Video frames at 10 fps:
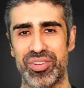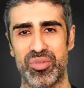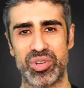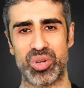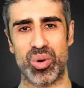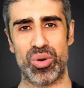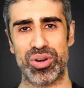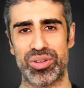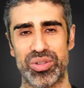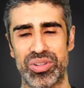
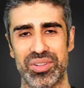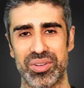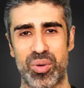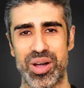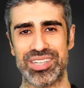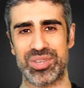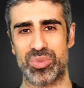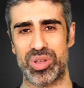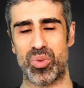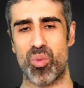rhetorical question
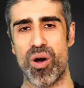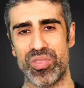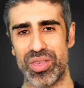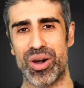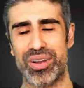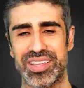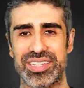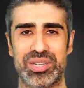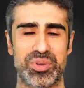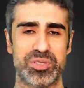where you want the
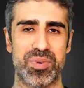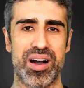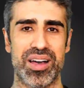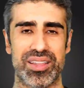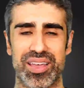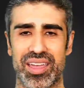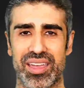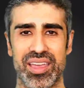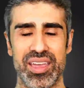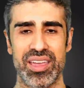audience to respond,
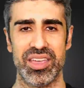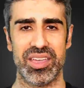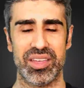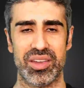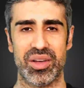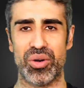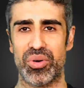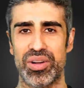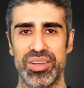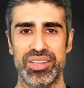like,
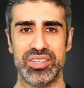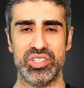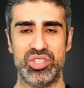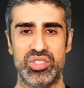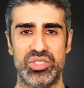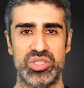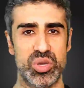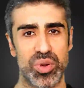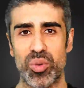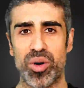
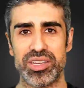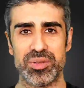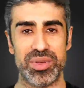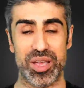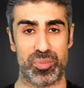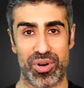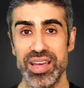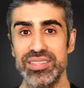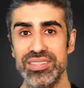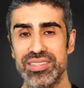do we want to be
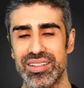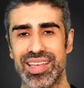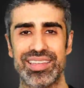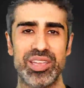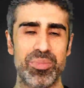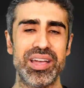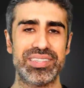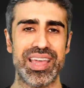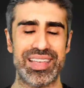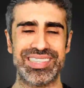oppressed? Like, you might
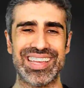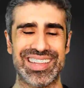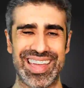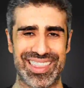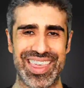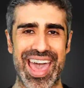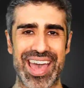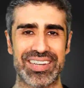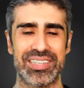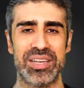see it like
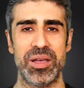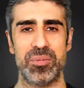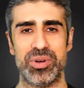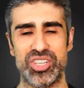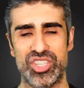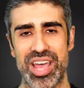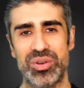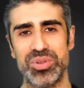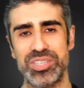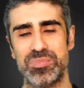that. But
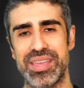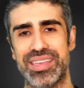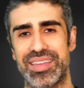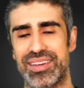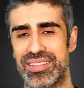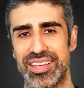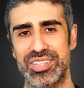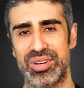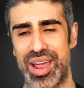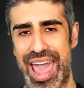generally speaking,
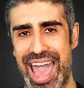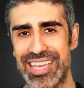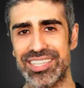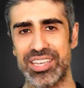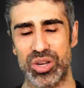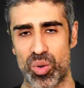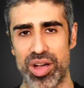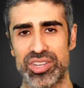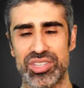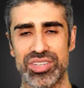unless you're asking a
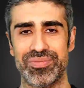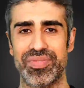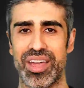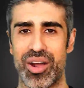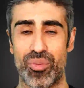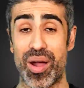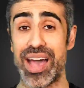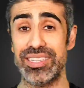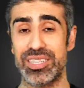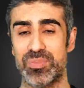question, a
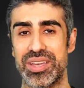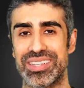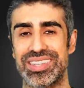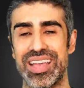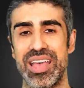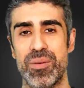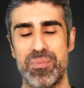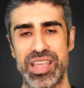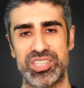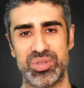rising pitch
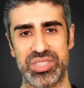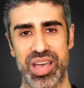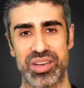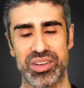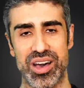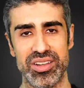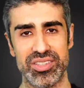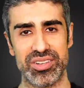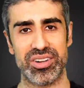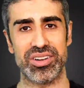makes you sound
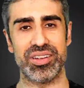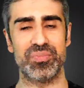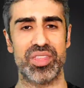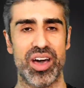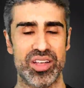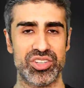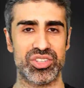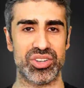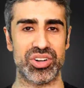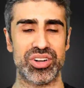uncertain,
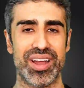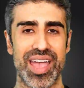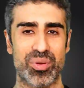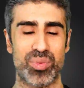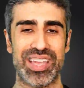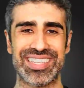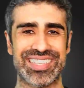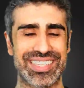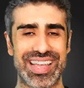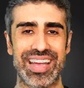unsure, and weak. It's
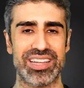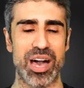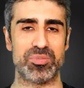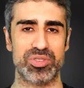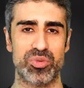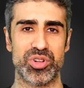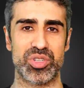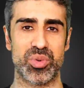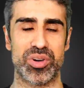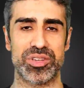the exact opposite of what
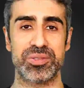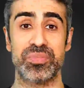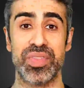you want.